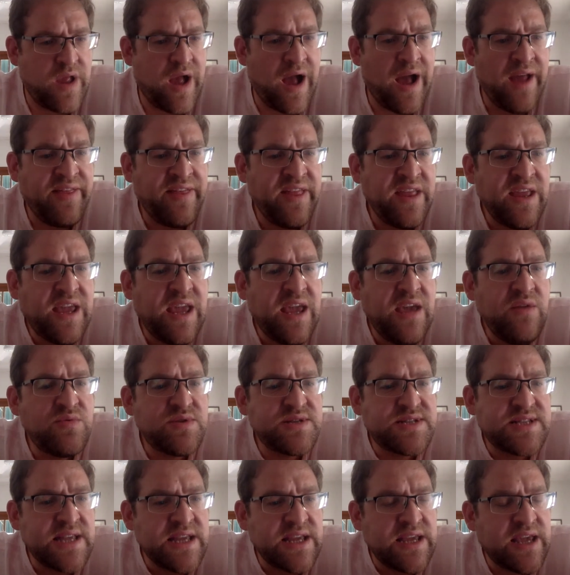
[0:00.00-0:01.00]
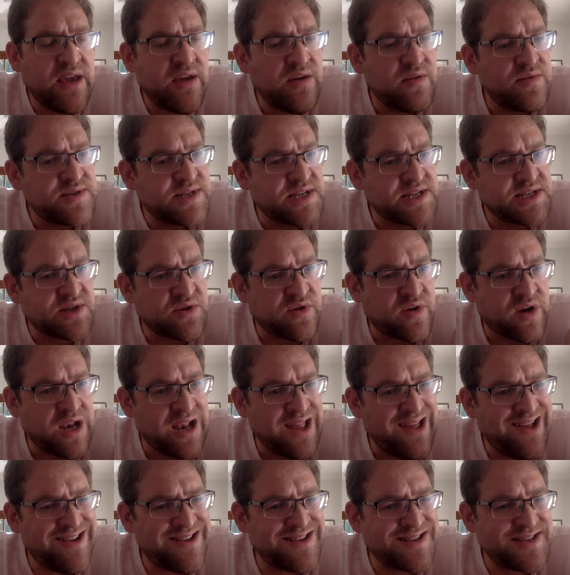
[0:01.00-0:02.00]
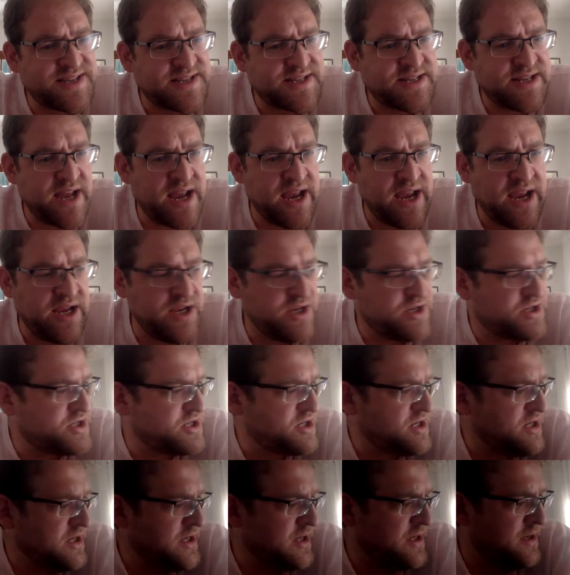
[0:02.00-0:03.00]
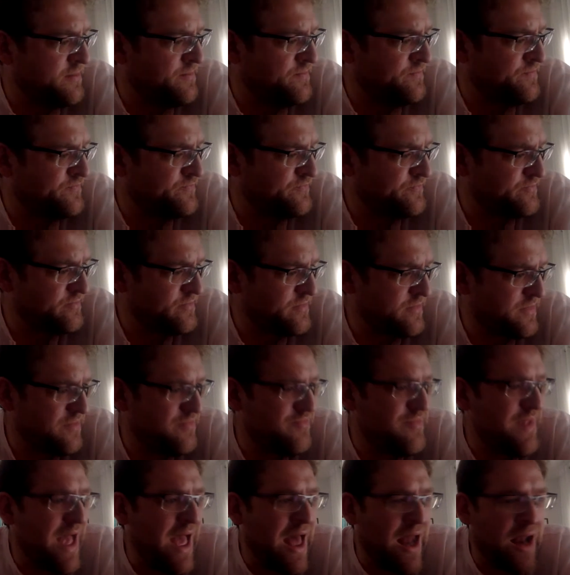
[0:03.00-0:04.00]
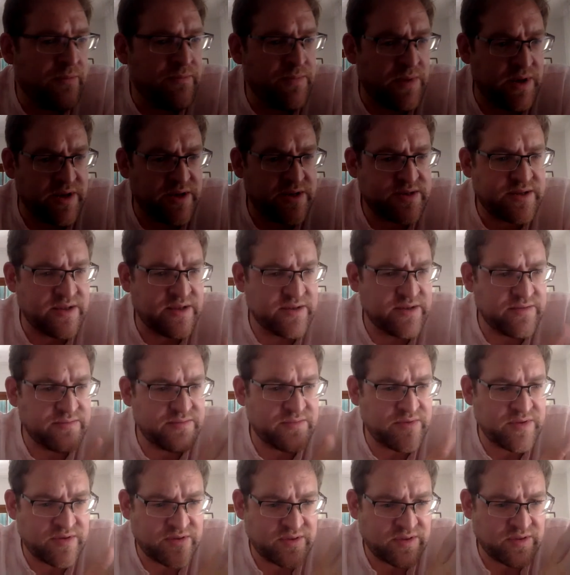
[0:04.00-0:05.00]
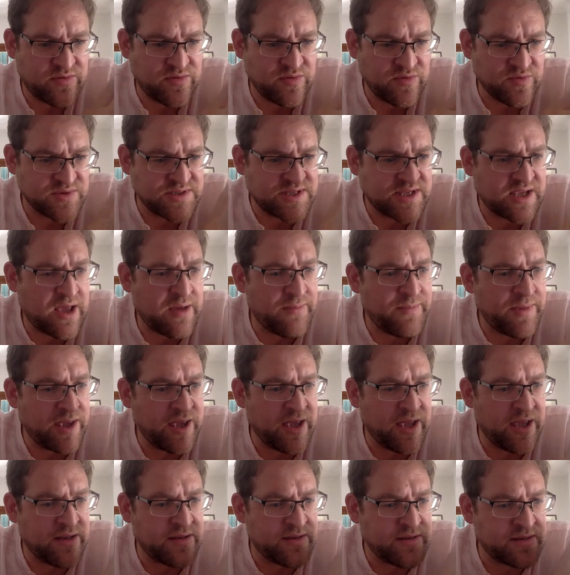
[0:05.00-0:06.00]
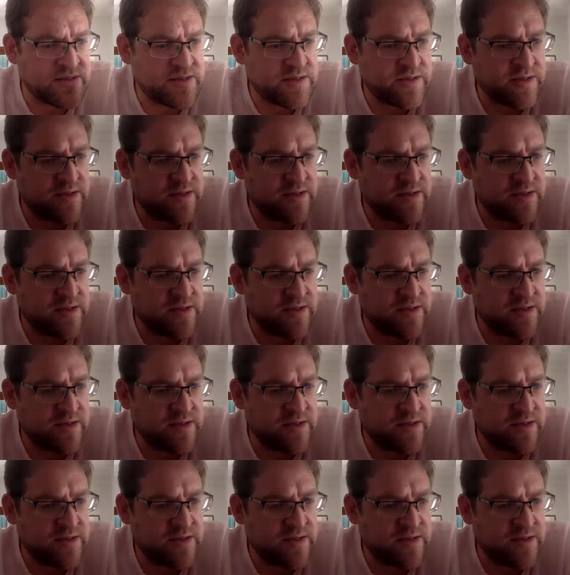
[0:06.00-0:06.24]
I think he was thinking it was a sort of last stage element that was coming in.